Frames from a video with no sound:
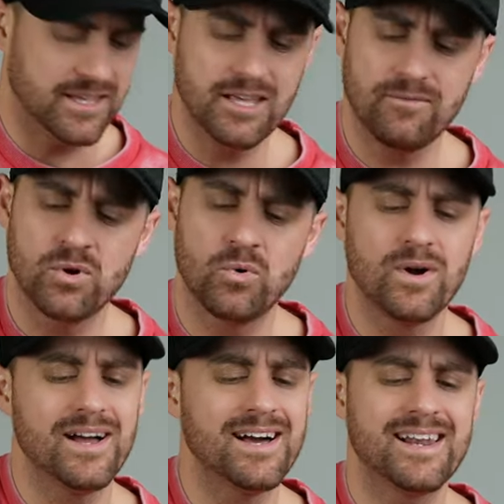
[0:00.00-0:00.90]
Even
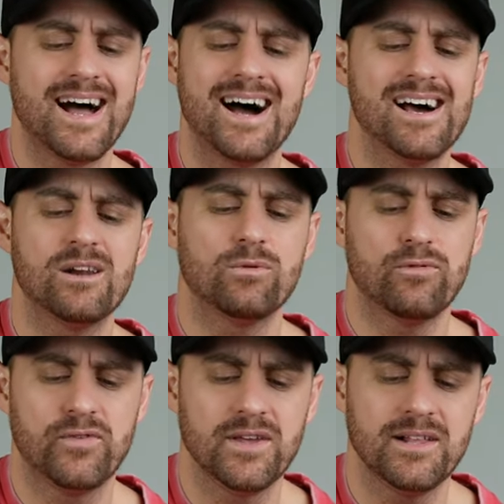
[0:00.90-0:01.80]
when I don't
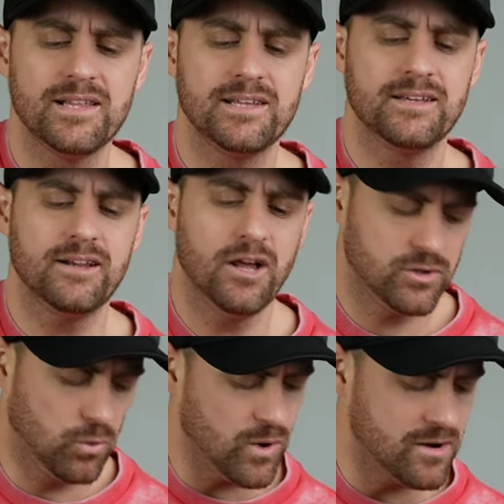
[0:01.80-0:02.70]
feel it,
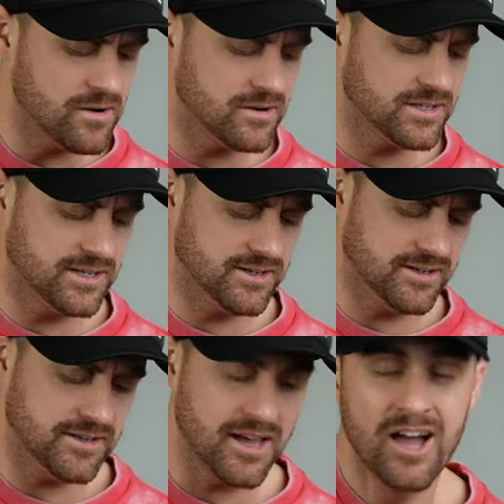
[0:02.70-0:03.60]
you're
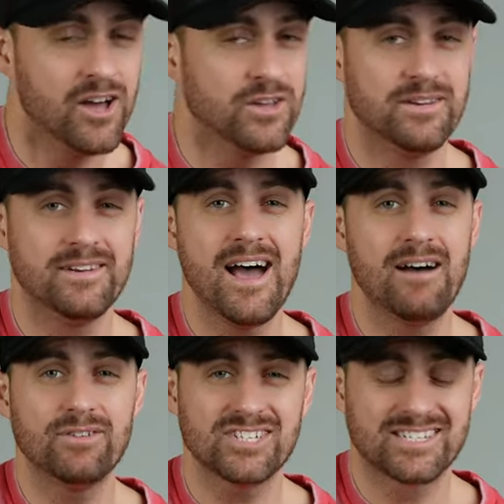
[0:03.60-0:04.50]
working. You
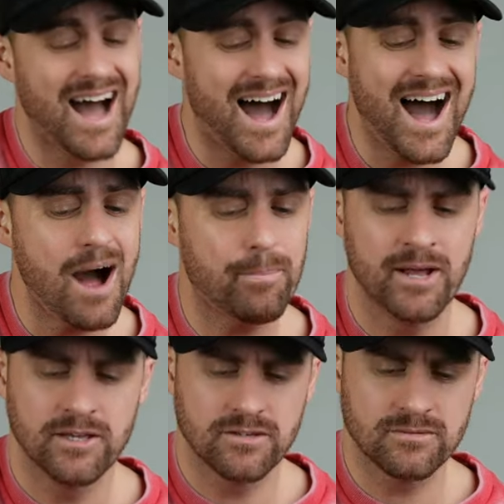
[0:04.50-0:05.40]
never stop.
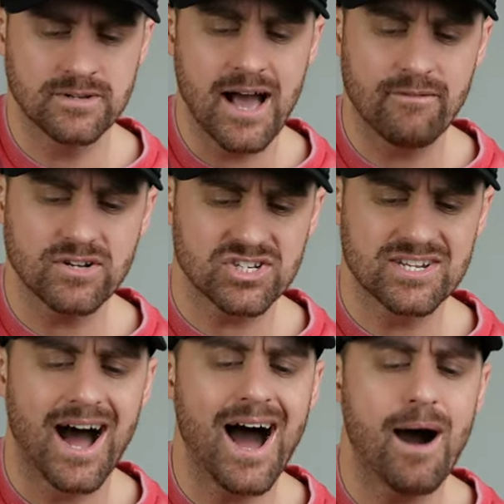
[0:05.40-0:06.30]
You never
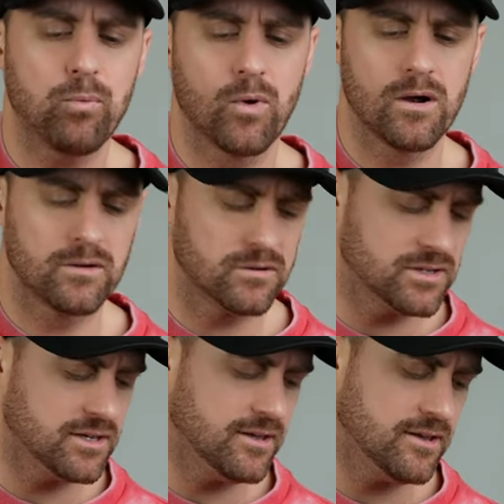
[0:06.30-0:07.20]
stop
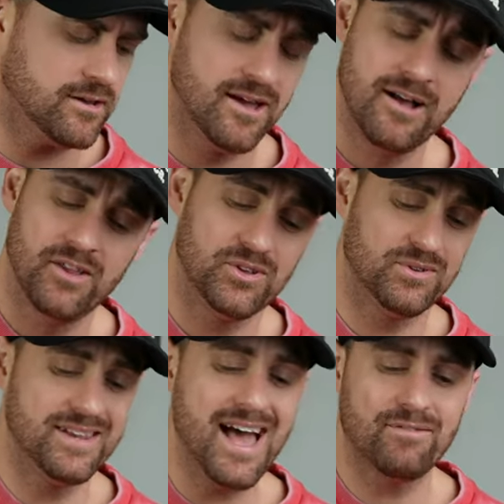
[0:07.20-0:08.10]
working.
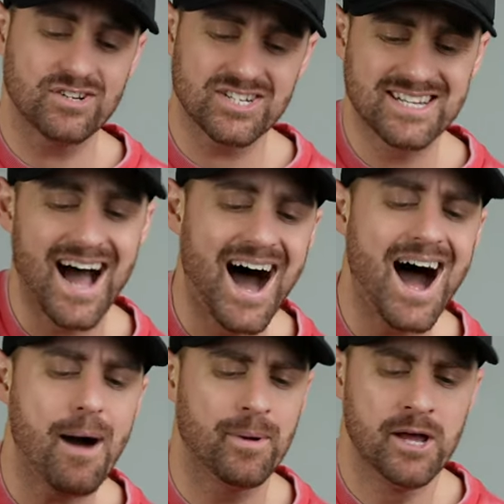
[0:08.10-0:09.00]
You never
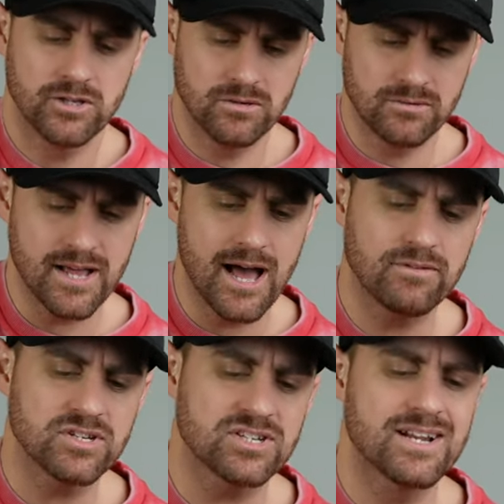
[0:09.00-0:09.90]
stop. You
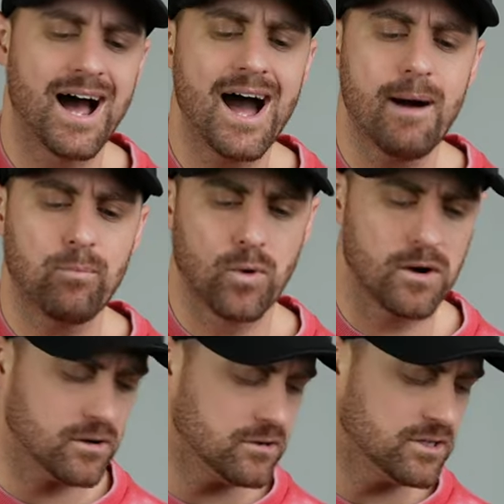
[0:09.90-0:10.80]
never stop
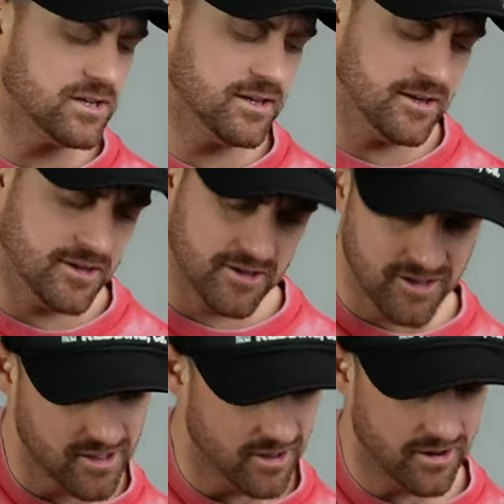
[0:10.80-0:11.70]
working.
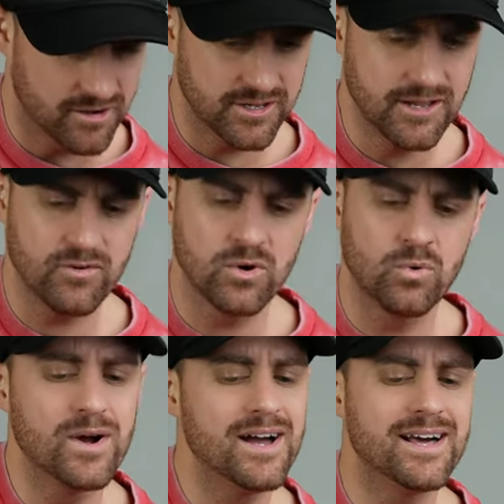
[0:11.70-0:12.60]
Even
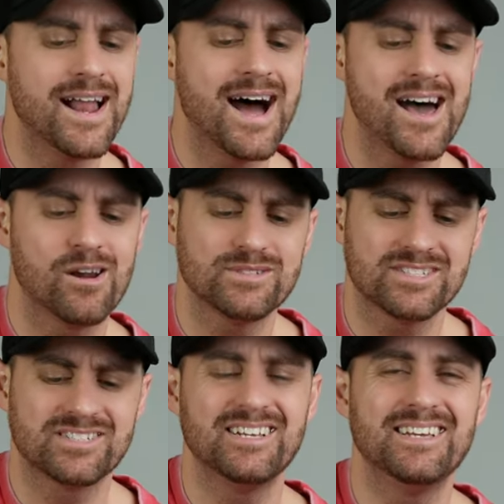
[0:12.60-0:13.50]
when I don't
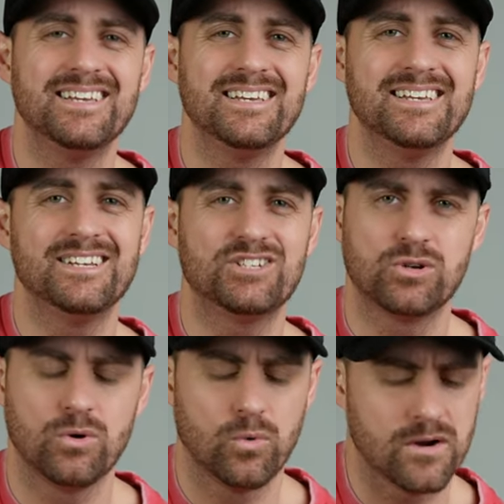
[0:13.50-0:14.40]
see it,
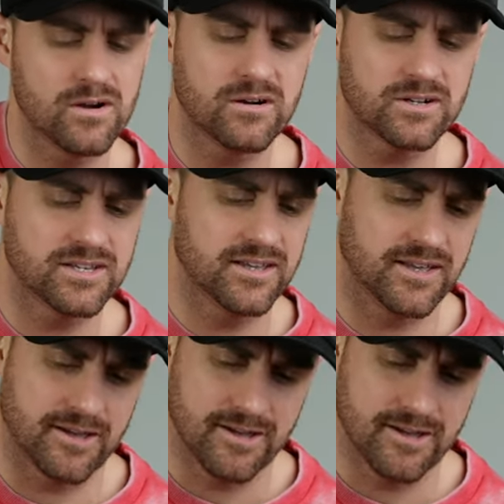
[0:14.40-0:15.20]
you're working.